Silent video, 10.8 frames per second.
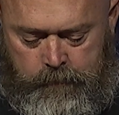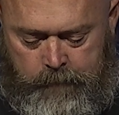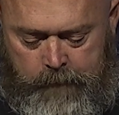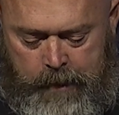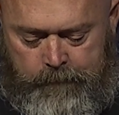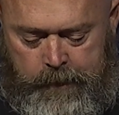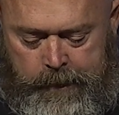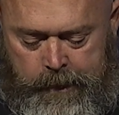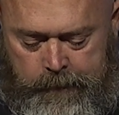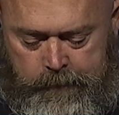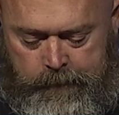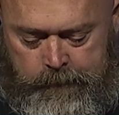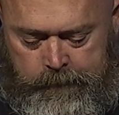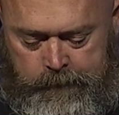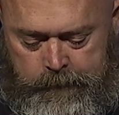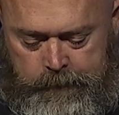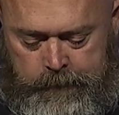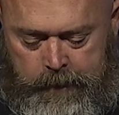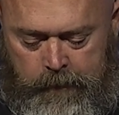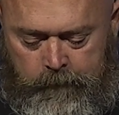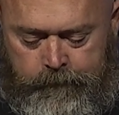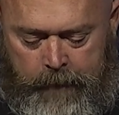a mum, a dad, to
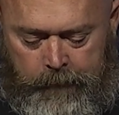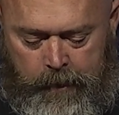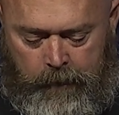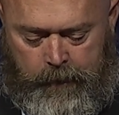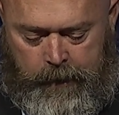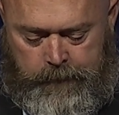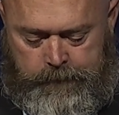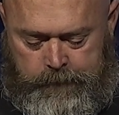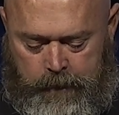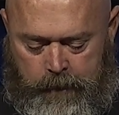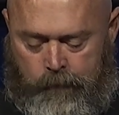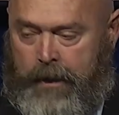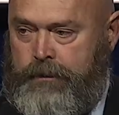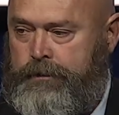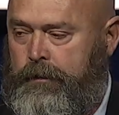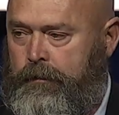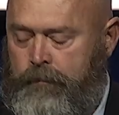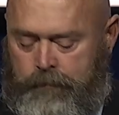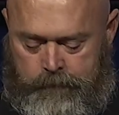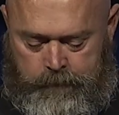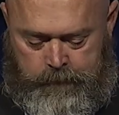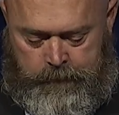go on family holidays, to go to one school,
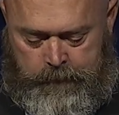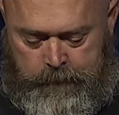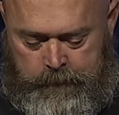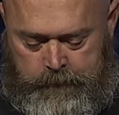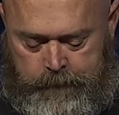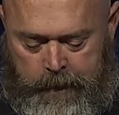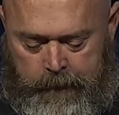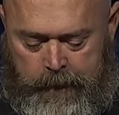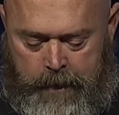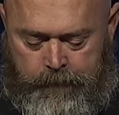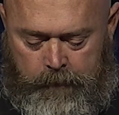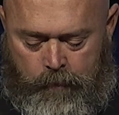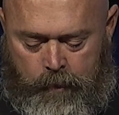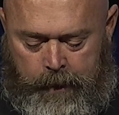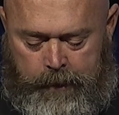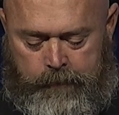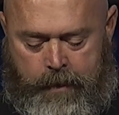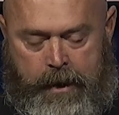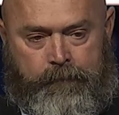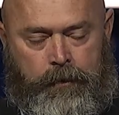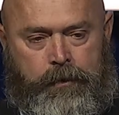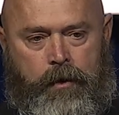to be able to get up in the morning to run
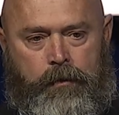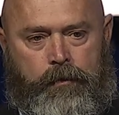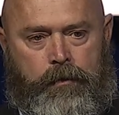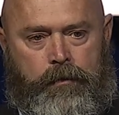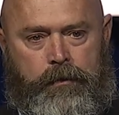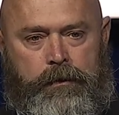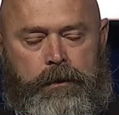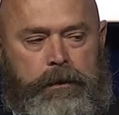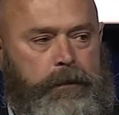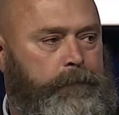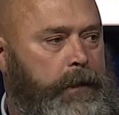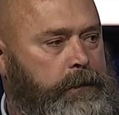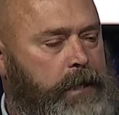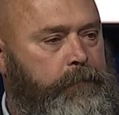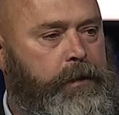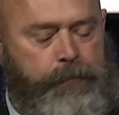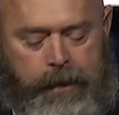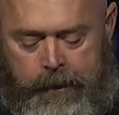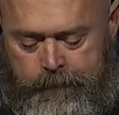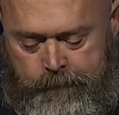up the corridor and jump into bed